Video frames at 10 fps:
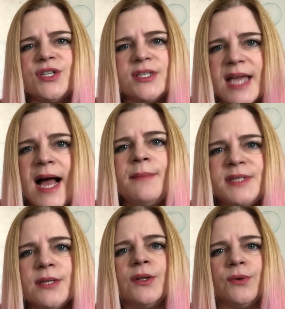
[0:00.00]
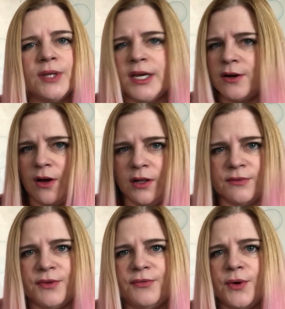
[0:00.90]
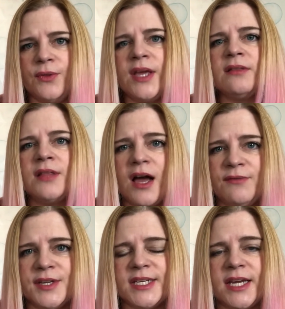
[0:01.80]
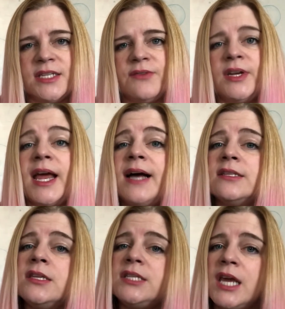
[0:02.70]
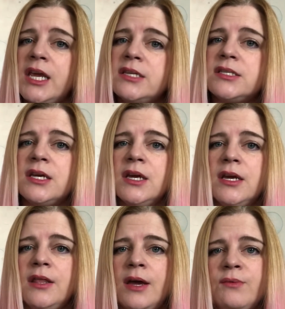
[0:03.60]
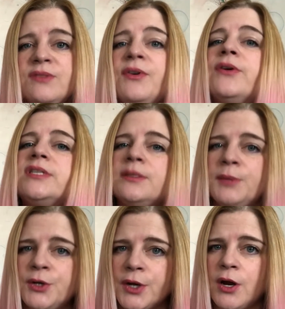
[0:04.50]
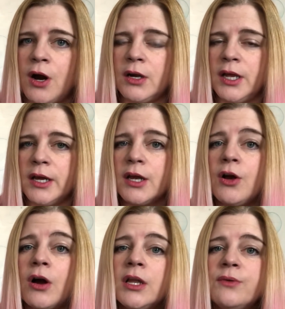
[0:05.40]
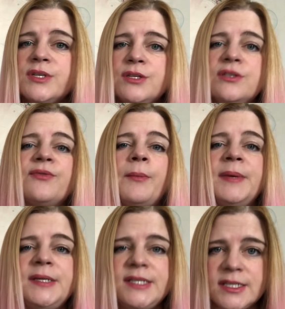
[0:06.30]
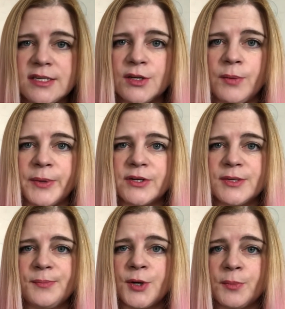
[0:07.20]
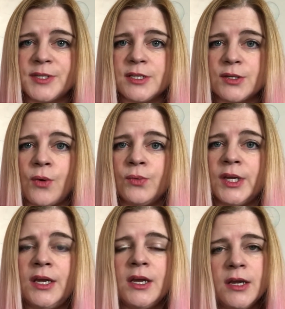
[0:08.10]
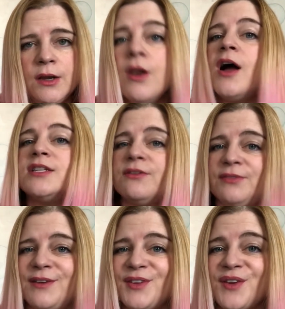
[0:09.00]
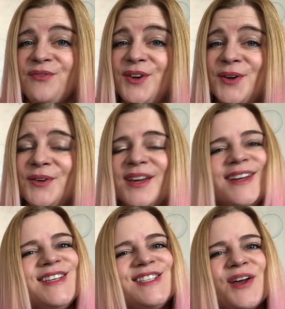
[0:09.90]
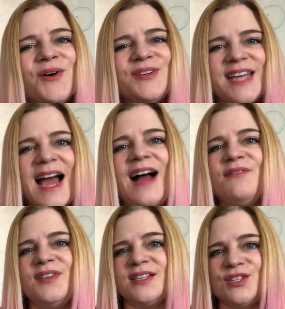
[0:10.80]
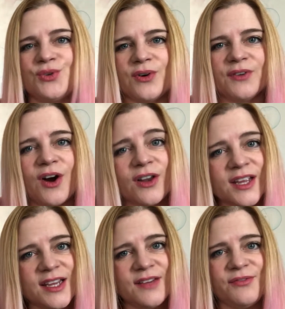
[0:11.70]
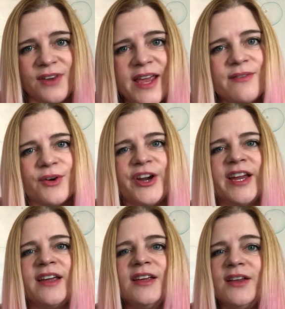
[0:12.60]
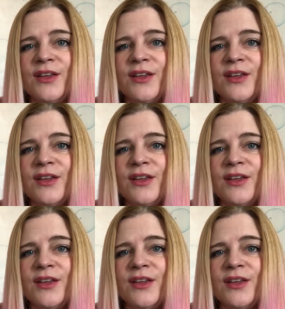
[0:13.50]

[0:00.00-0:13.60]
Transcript: just absolutely in all of the food. They loved the taste of it. It had the taste that was very similar to garlic. Garlic was used for medicinal purposes only, not to flavor their food. So to have this sort of garlicky flavoring